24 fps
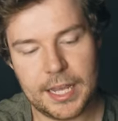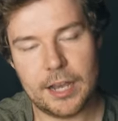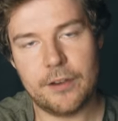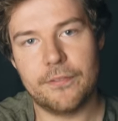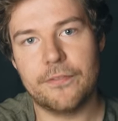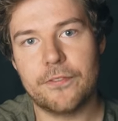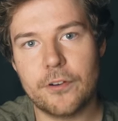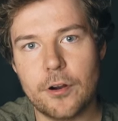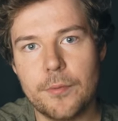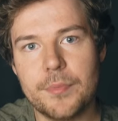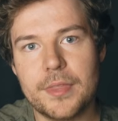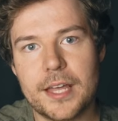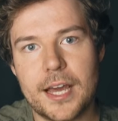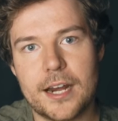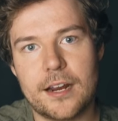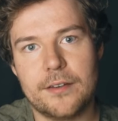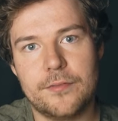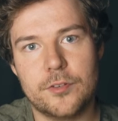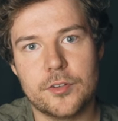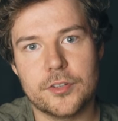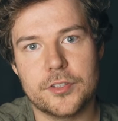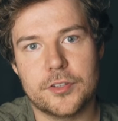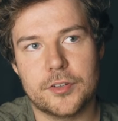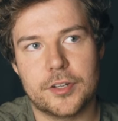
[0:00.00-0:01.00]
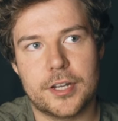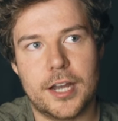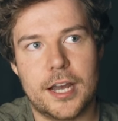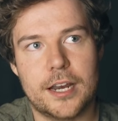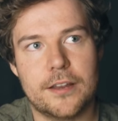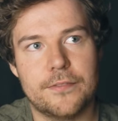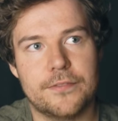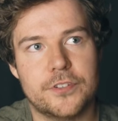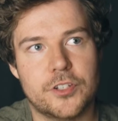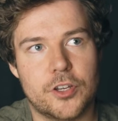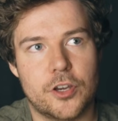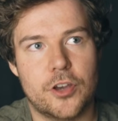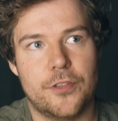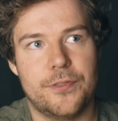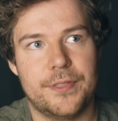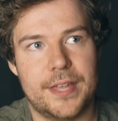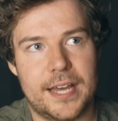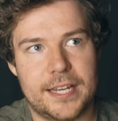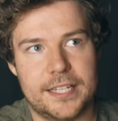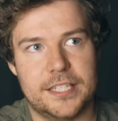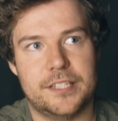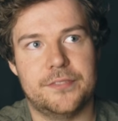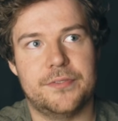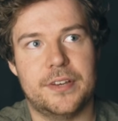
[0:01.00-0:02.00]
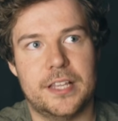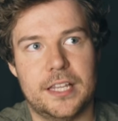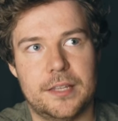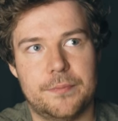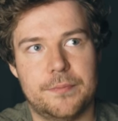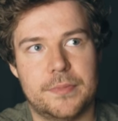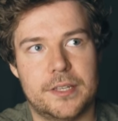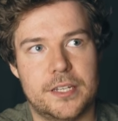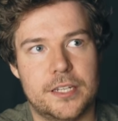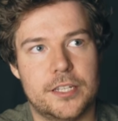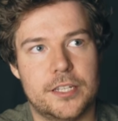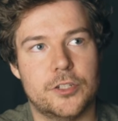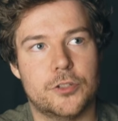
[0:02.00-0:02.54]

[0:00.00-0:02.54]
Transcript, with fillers: Now from that, I've also kind of turned that development